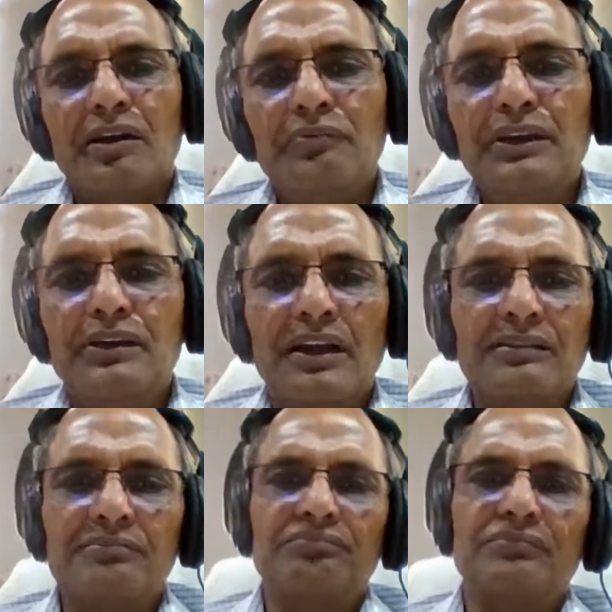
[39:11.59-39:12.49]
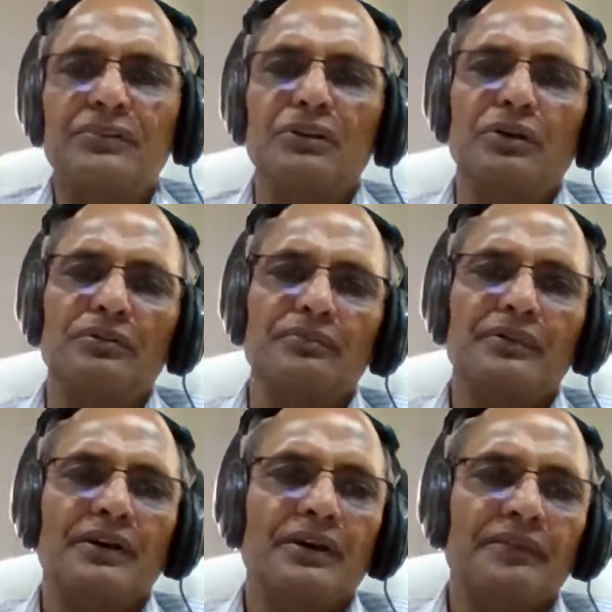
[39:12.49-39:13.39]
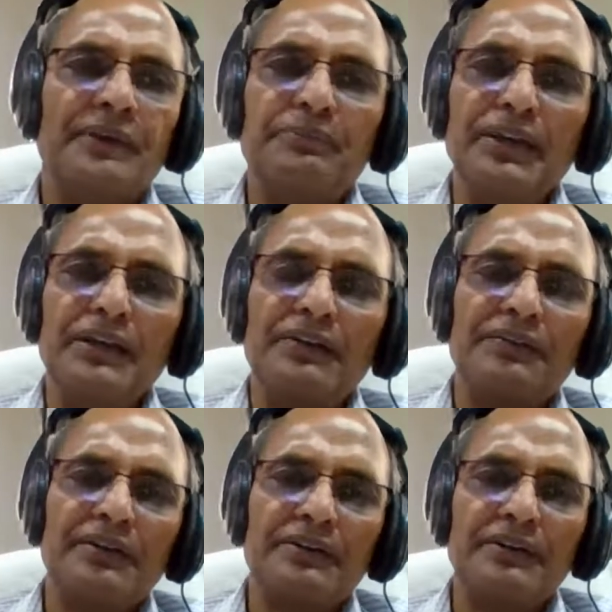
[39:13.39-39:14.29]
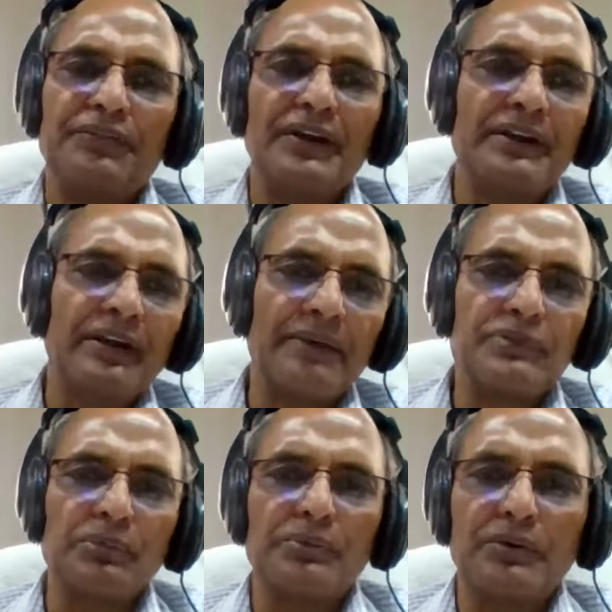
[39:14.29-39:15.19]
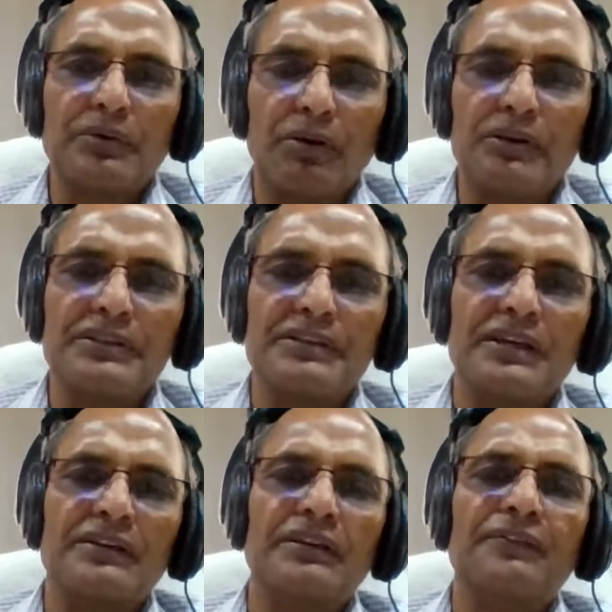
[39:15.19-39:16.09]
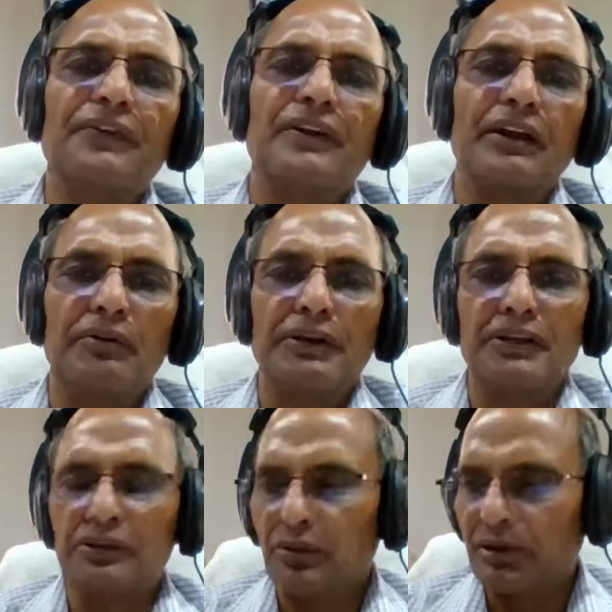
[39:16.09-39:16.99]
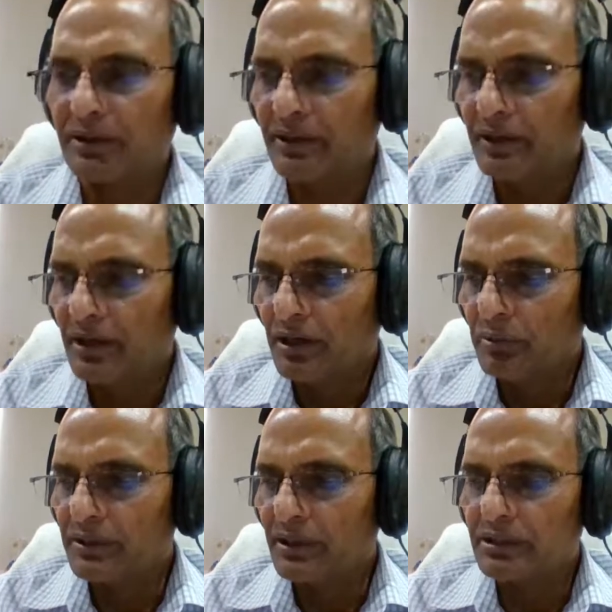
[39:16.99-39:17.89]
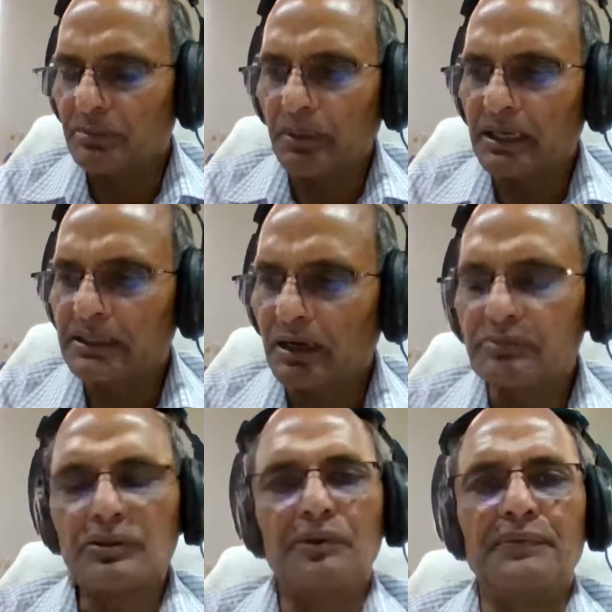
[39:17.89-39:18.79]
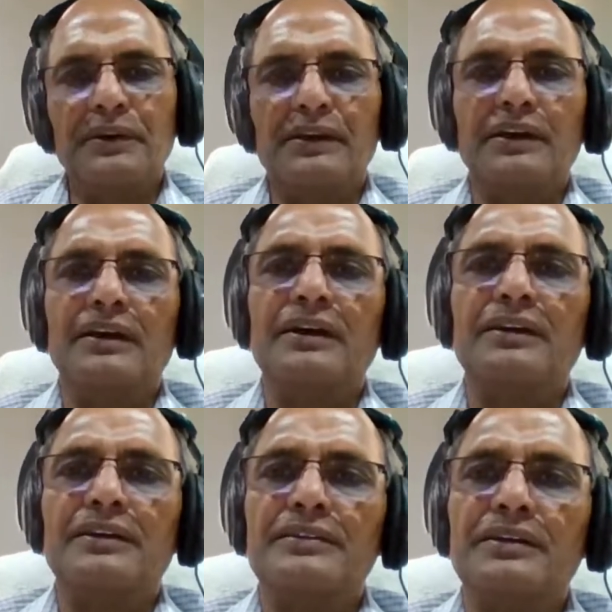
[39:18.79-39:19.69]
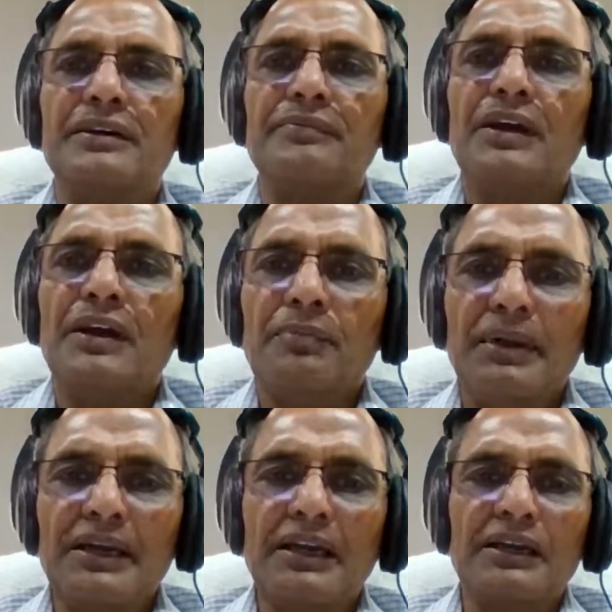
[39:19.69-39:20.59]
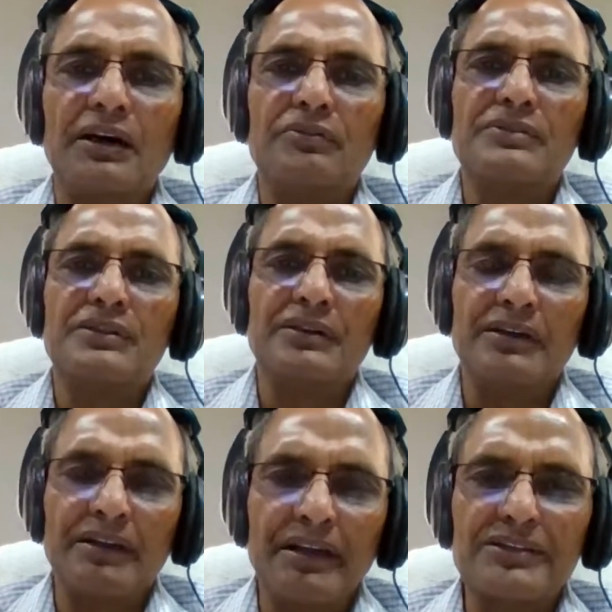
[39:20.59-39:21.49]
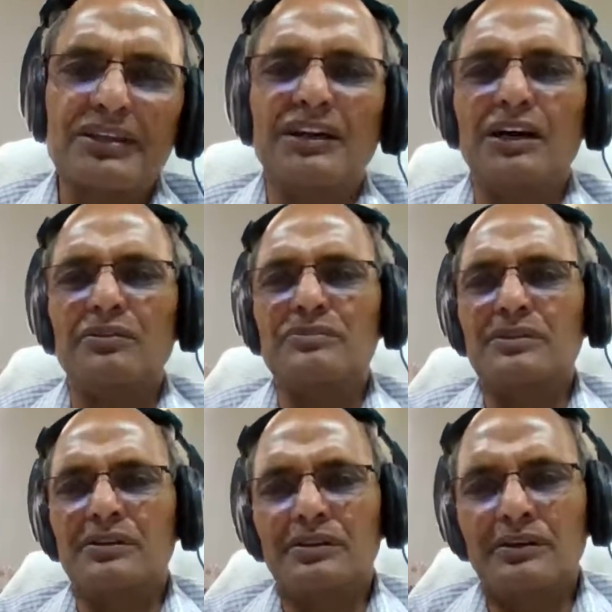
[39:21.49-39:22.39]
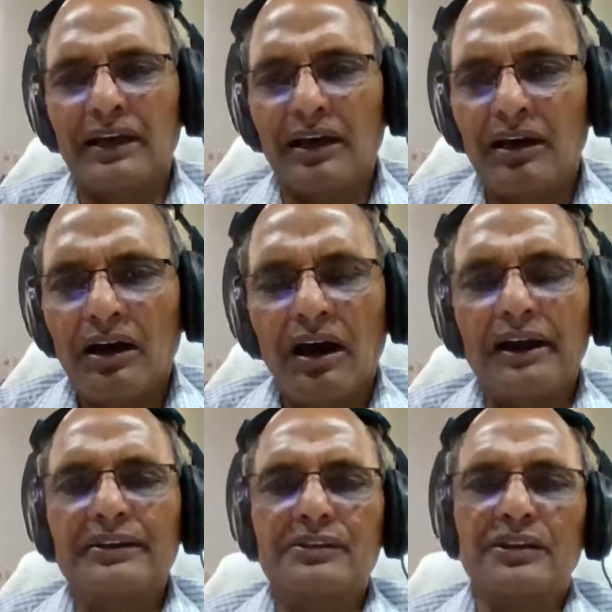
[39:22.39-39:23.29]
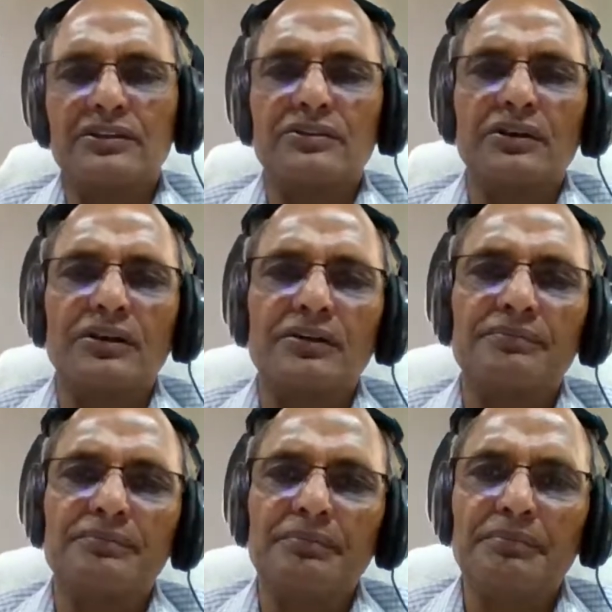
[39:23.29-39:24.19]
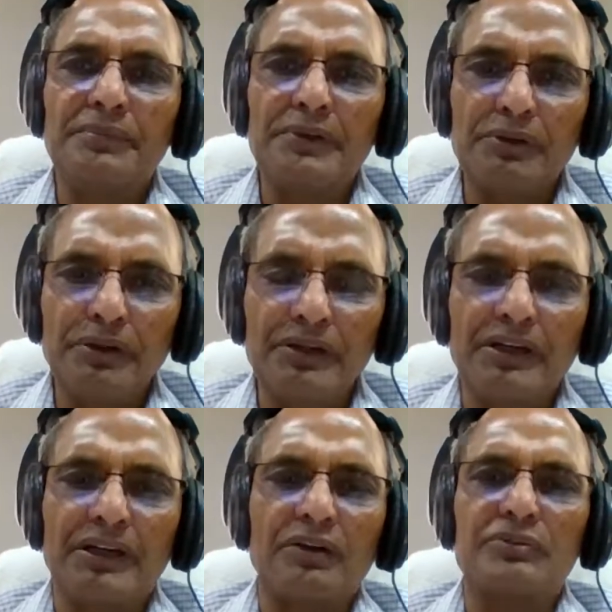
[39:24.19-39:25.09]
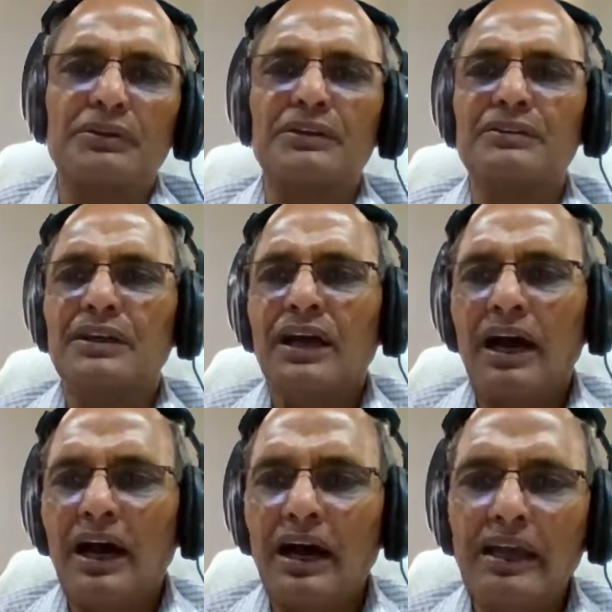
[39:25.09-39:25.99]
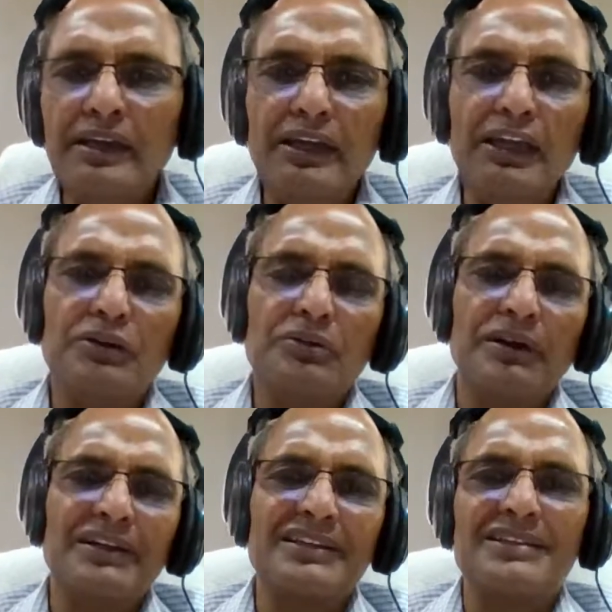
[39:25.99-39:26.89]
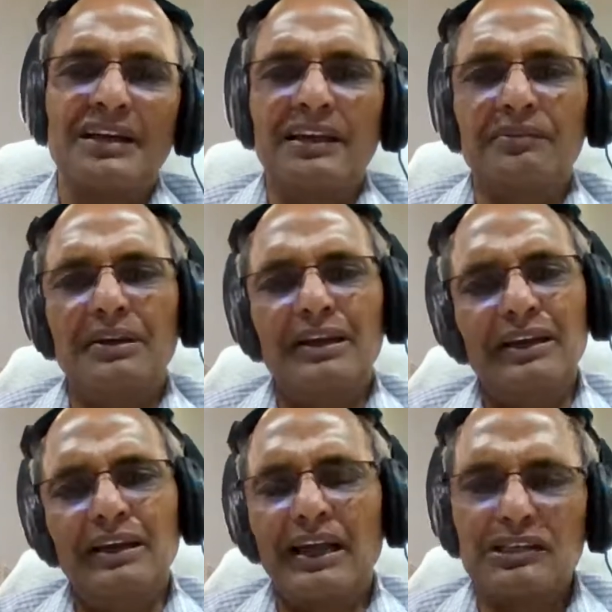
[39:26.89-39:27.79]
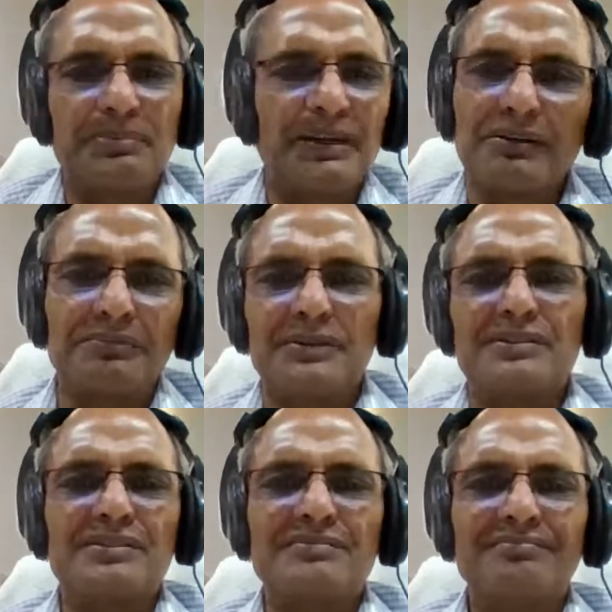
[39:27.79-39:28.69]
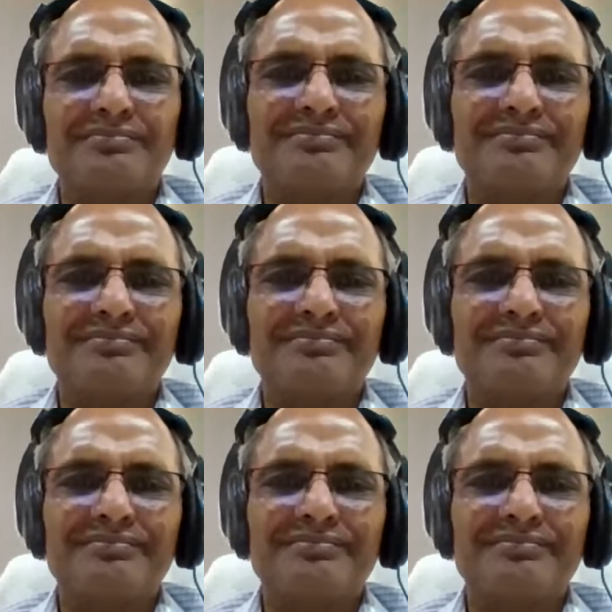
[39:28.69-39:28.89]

We run 15 different types of colleges under different regulatory authority, whether it's a bar council of India, it is a medical council, nursing council, architecture, Indian council of technology. I need to understand every legal aspect of this.